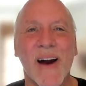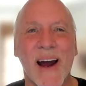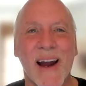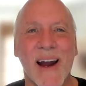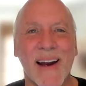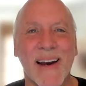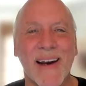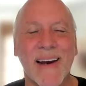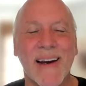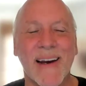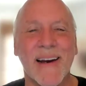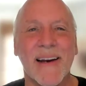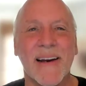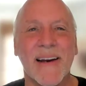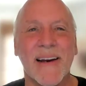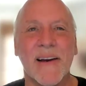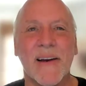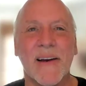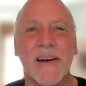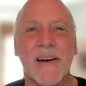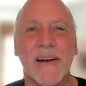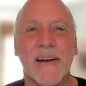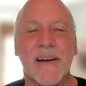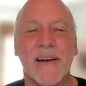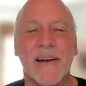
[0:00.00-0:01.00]

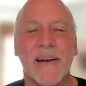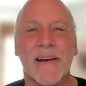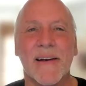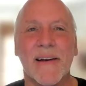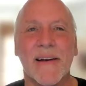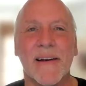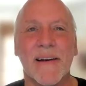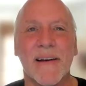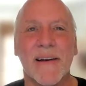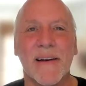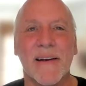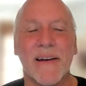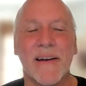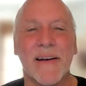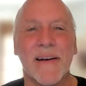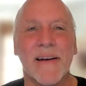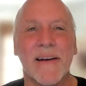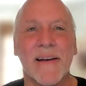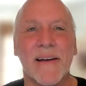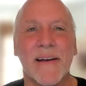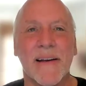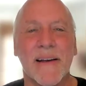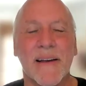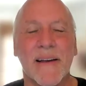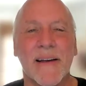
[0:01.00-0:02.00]

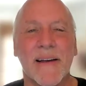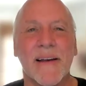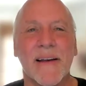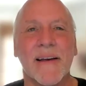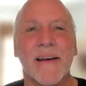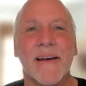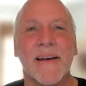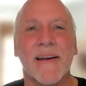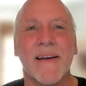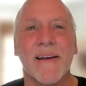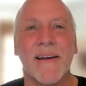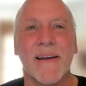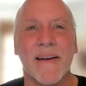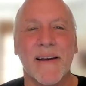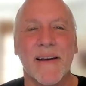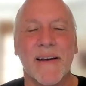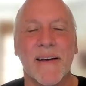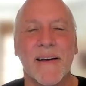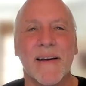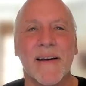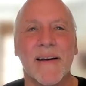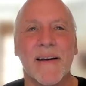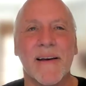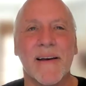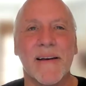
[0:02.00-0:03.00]

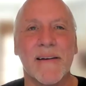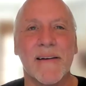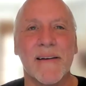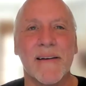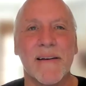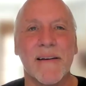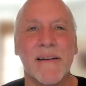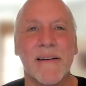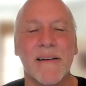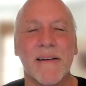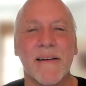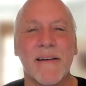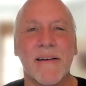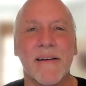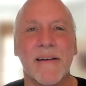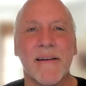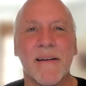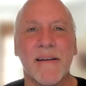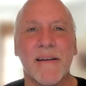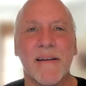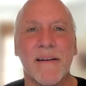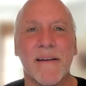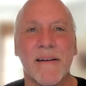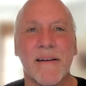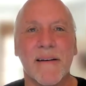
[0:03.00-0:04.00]

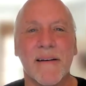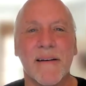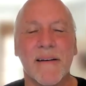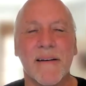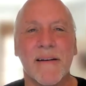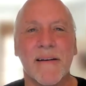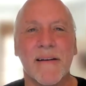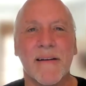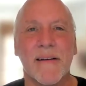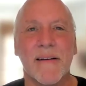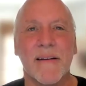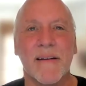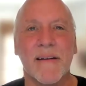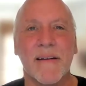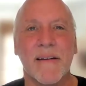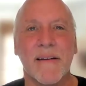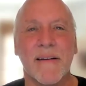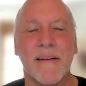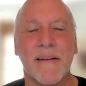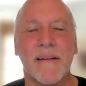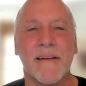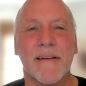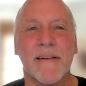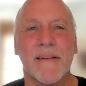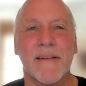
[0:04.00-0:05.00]

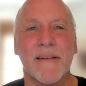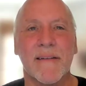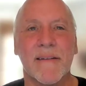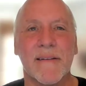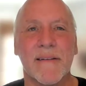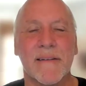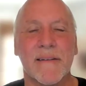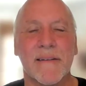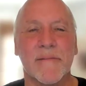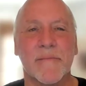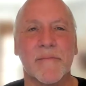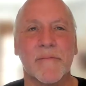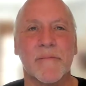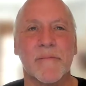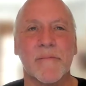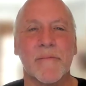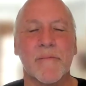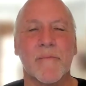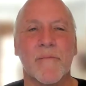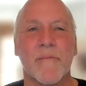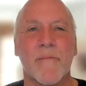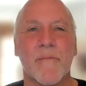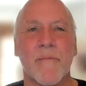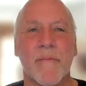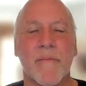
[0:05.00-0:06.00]

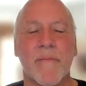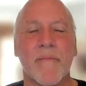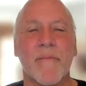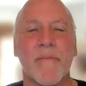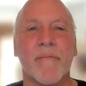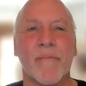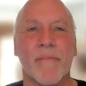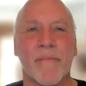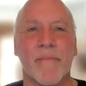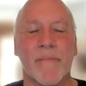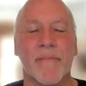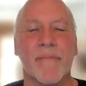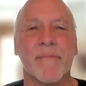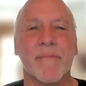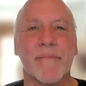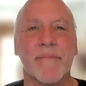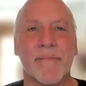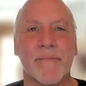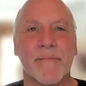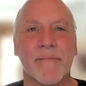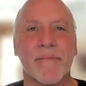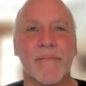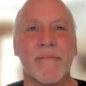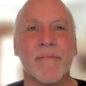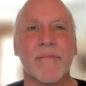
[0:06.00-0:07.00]

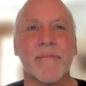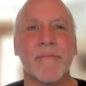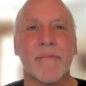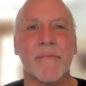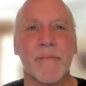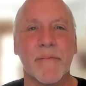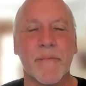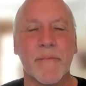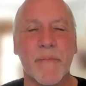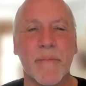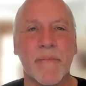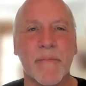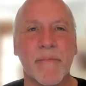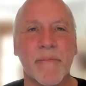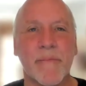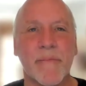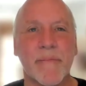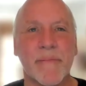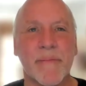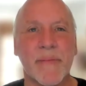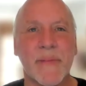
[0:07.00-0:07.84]
No words are spoken by the person on screen.